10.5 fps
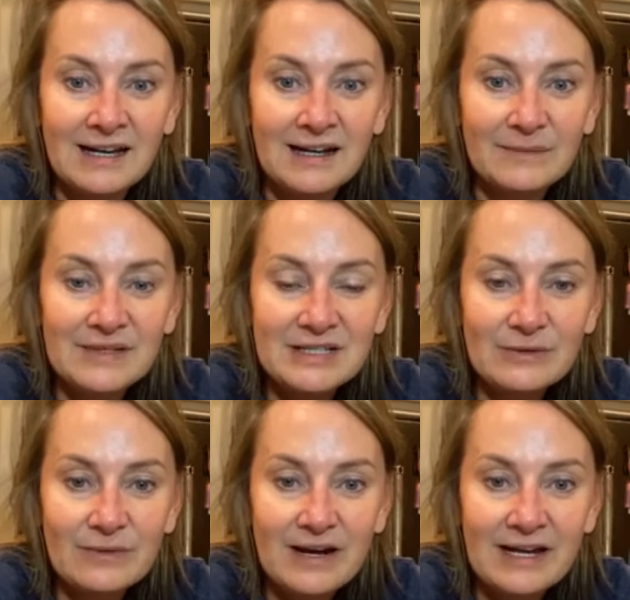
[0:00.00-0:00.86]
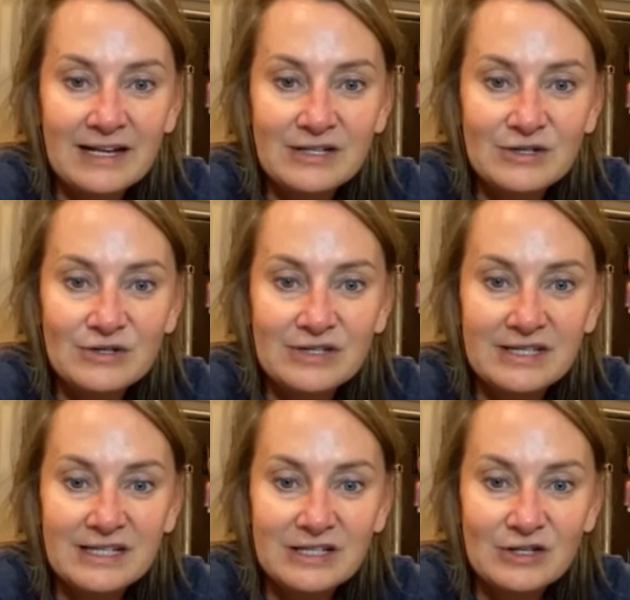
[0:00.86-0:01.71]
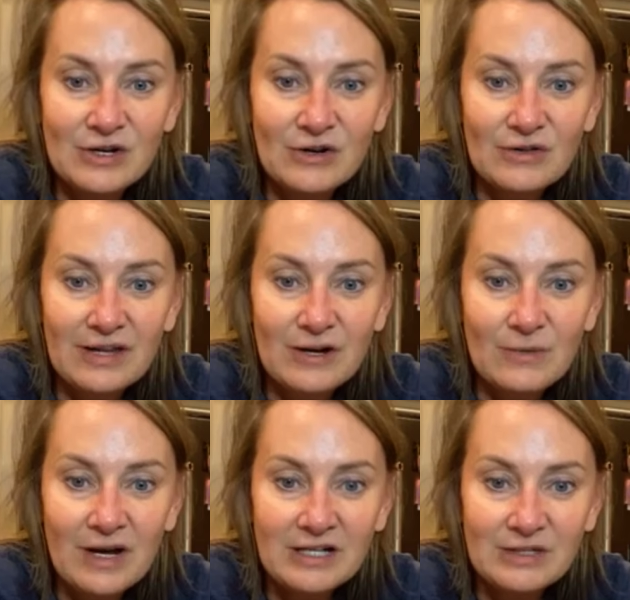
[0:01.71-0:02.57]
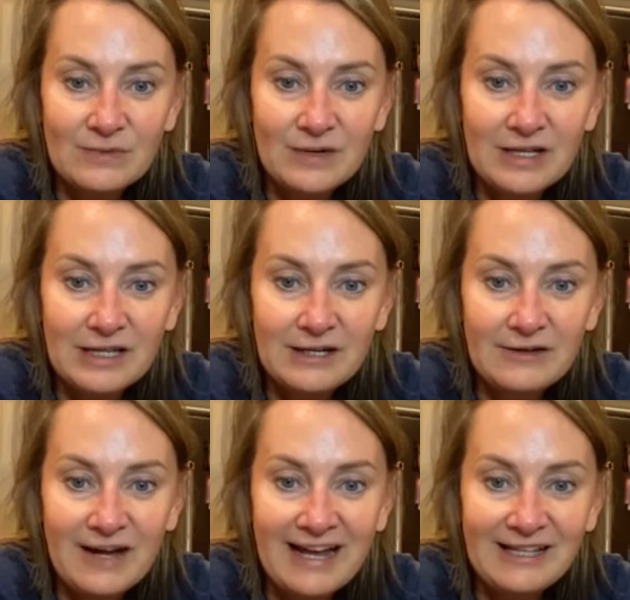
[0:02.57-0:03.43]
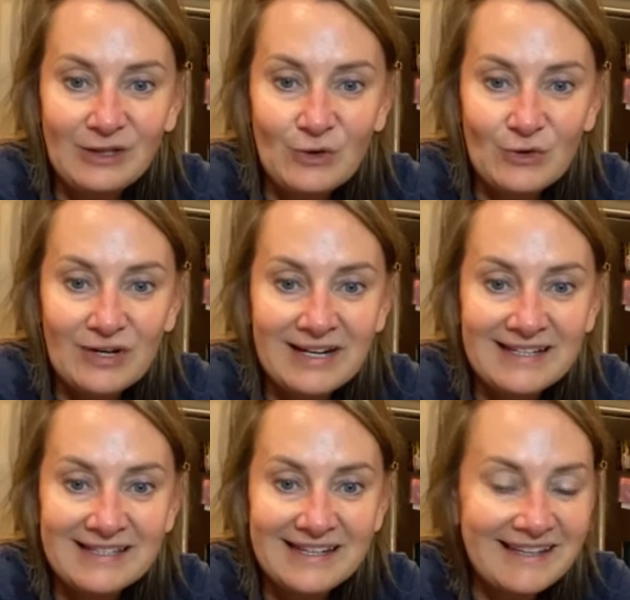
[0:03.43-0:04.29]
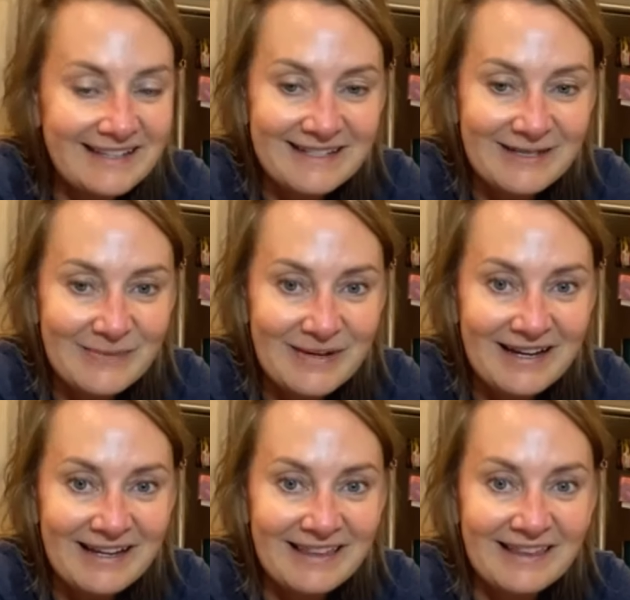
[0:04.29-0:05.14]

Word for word: Miss Loretta, is your sister there watching with you? Hey, Lori, Sullen Smith.